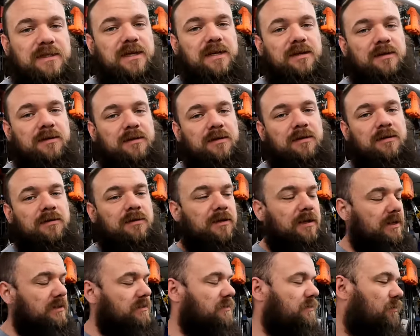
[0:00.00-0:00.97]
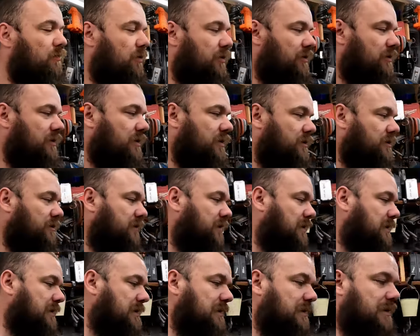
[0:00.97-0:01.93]
get into getting some work done.
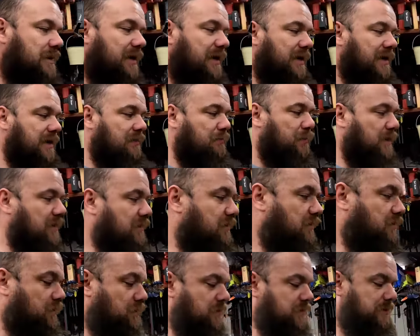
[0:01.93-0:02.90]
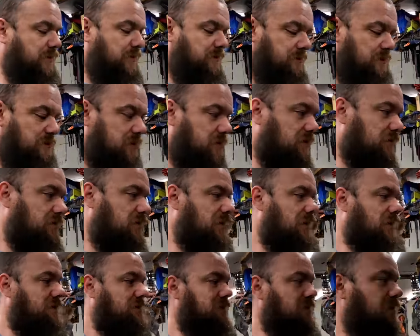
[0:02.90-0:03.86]
I can't paint the door jambs just
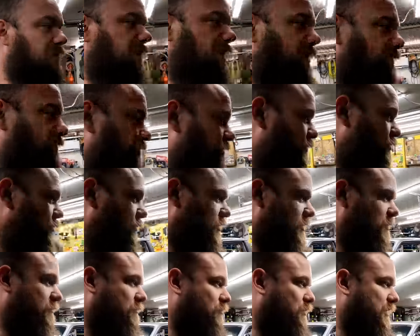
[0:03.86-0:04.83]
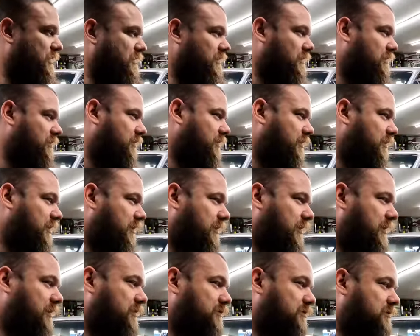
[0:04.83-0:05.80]
yet. I have to do them basically in
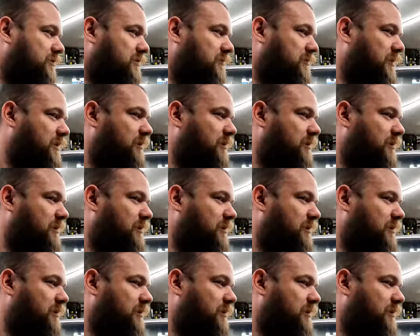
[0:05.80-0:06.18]
the entrance of my